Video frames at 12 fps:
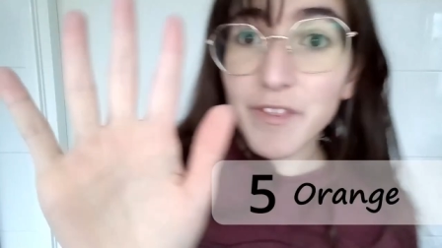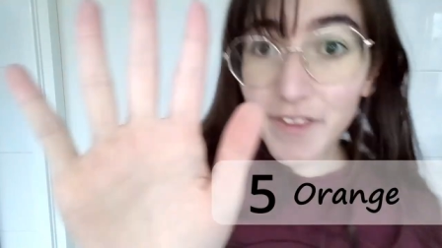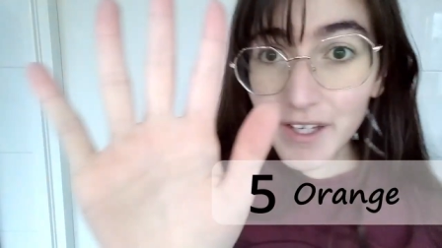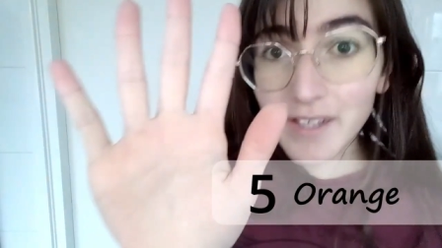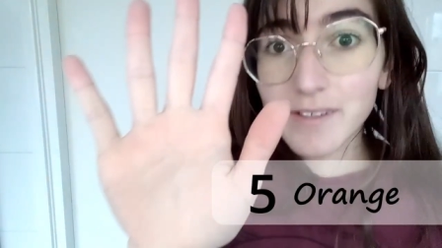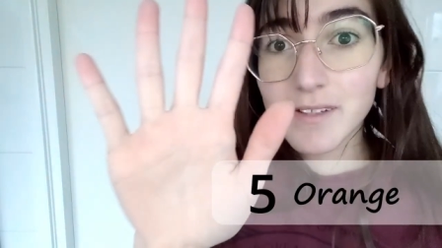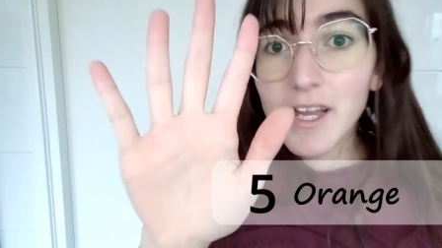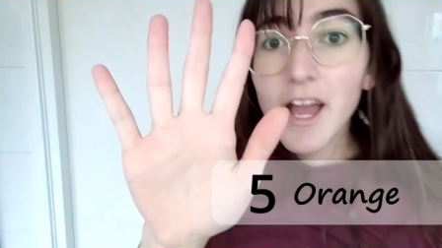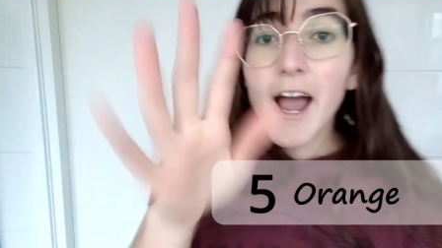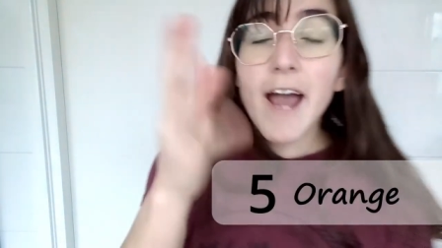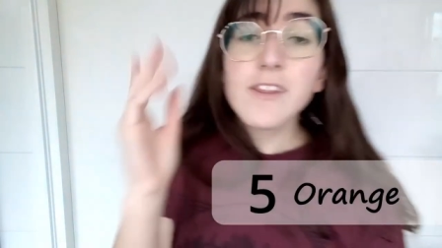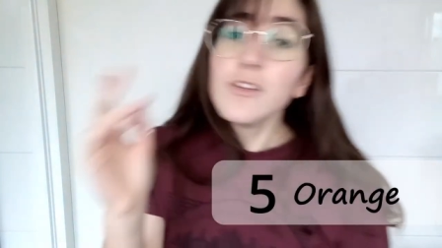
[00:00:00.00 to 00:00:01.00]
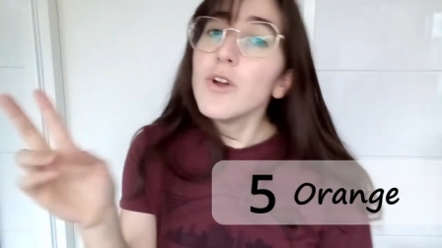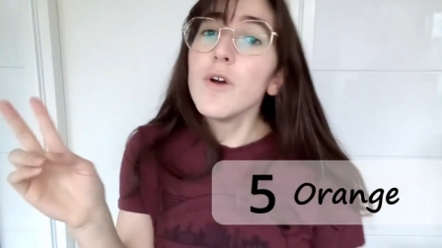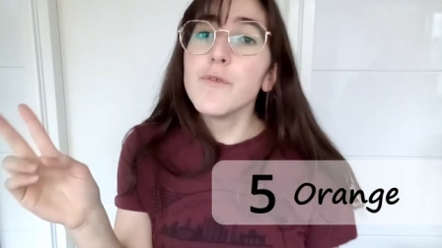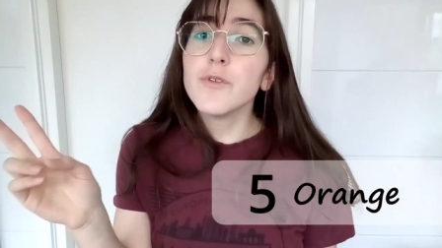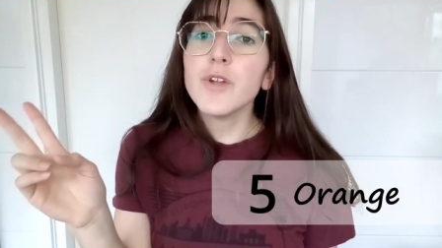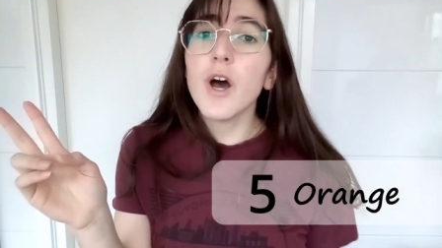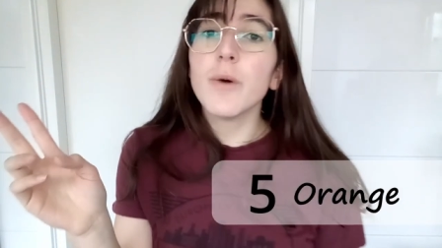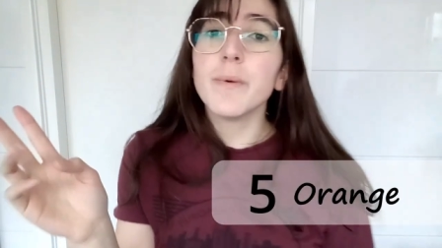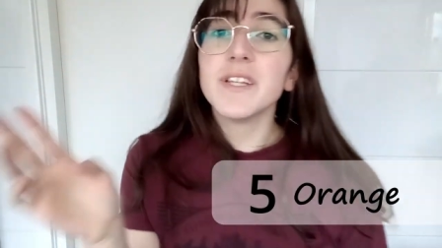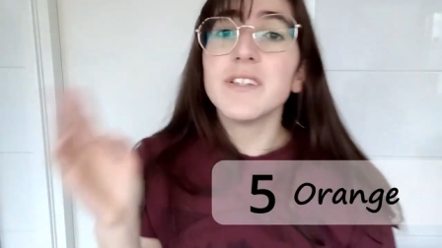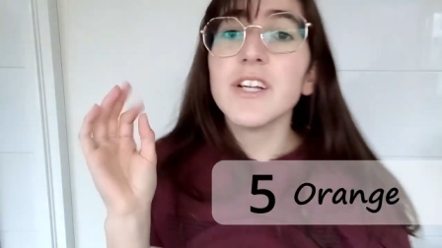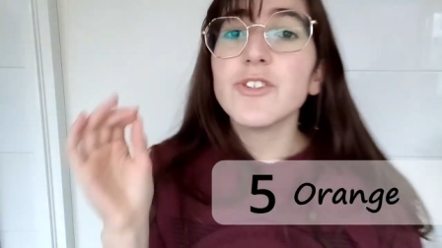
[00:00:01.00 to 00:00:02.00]
thing, I don't know if you know, but
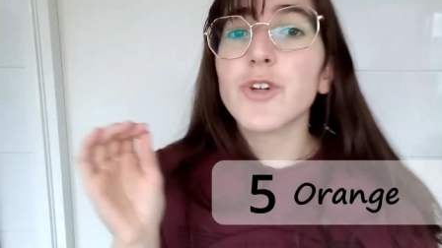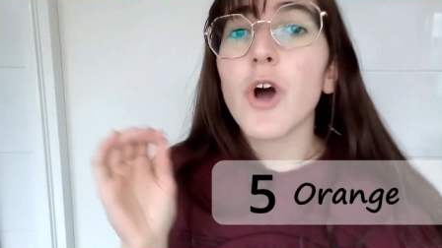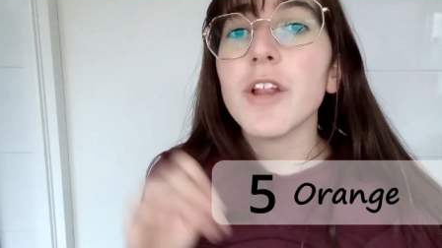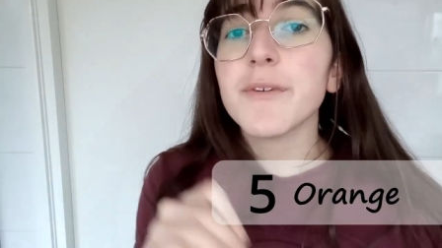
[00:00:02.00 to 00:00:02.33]
the Dutch color